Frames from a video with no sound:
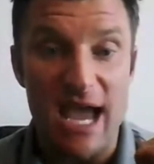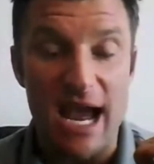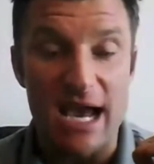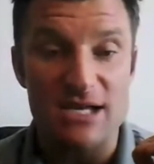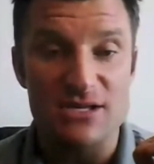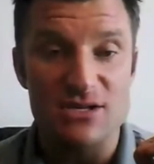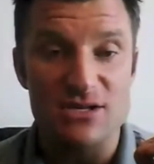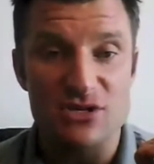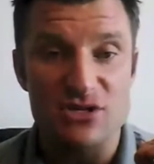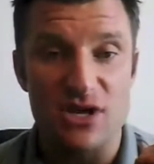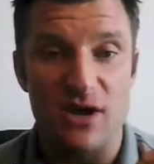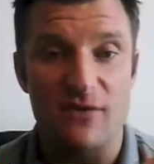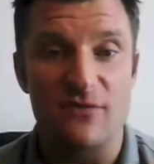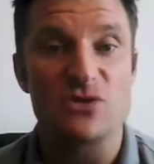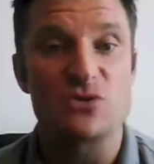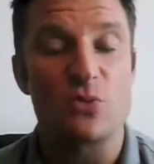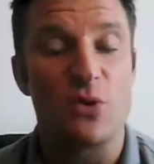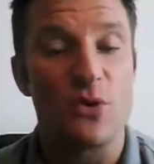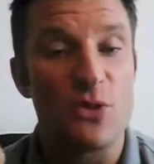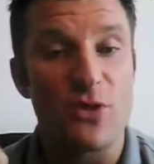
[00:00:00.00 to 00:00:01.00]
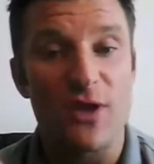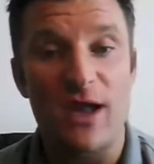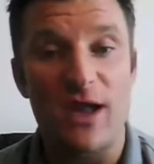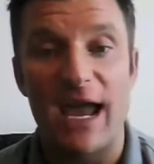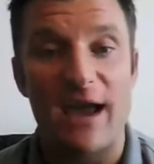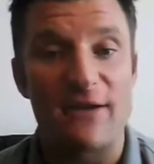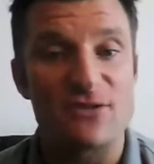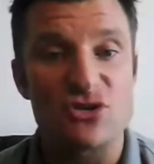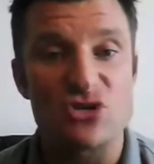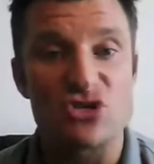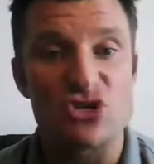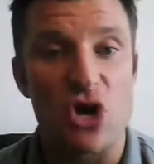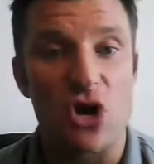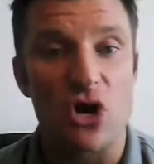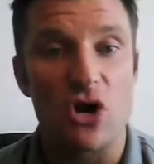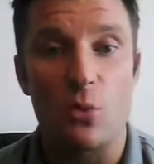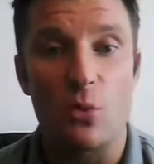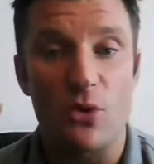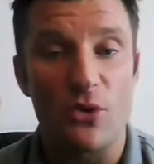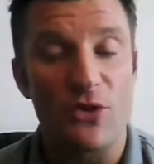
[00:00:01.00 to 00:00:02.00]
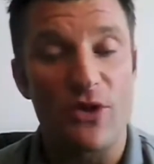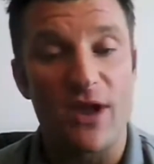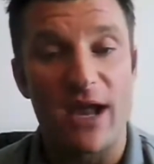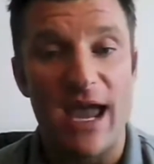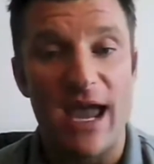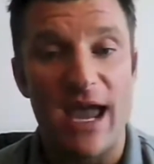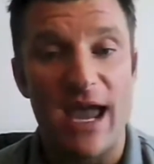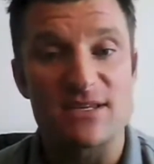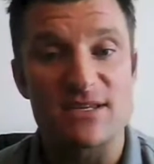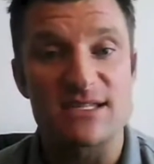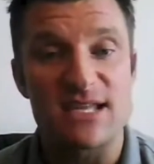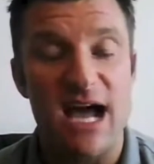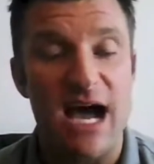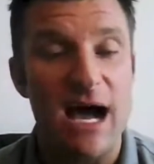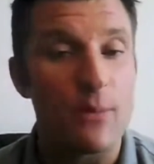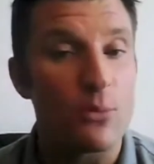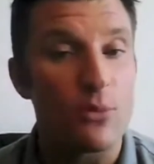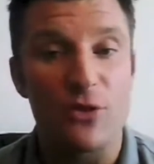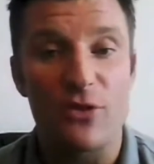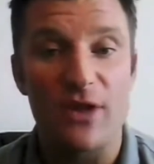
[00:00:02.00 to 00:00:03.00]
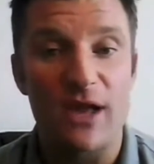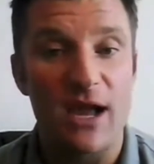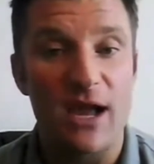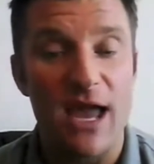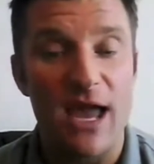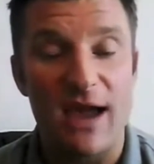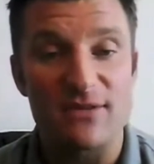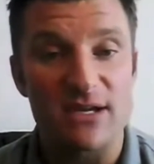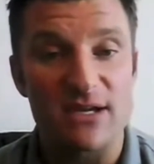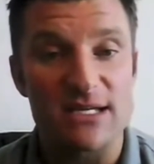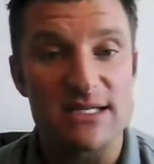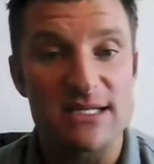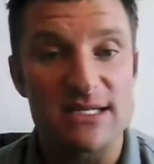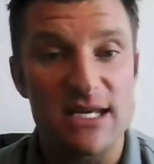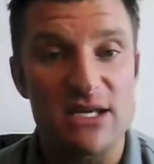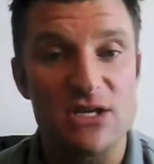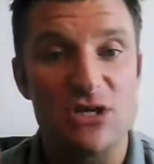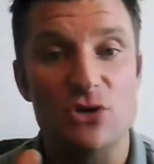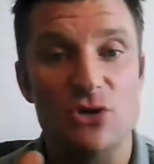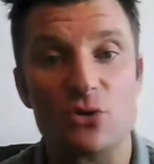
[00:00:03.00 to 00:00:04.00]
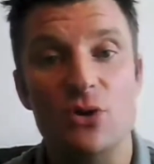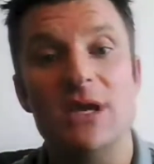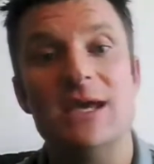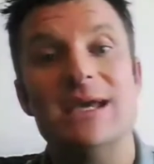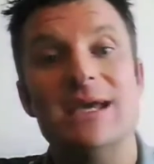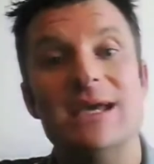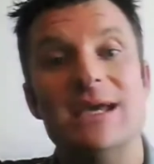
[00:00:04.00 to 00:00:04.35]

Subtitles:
Ask yourself, what's one thing I have to start, one thing I have to stop, one thing I have to continue